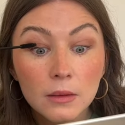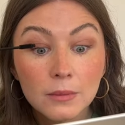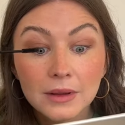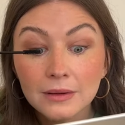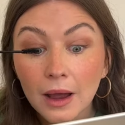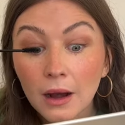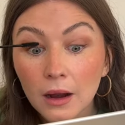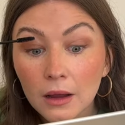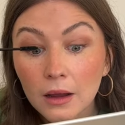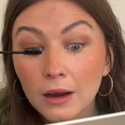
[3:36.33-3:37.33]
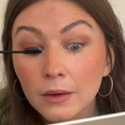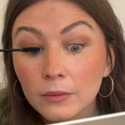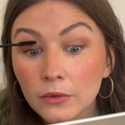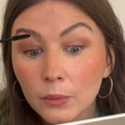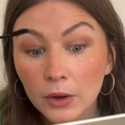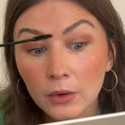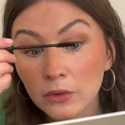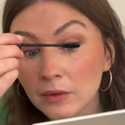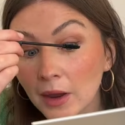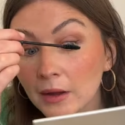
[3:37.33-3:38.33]
mascara. I'm just putting
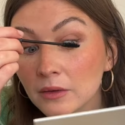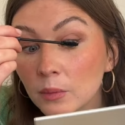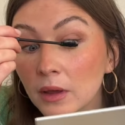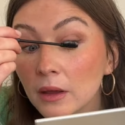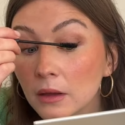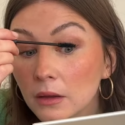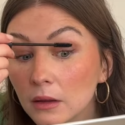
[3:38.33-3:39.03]
on the tiniest bit.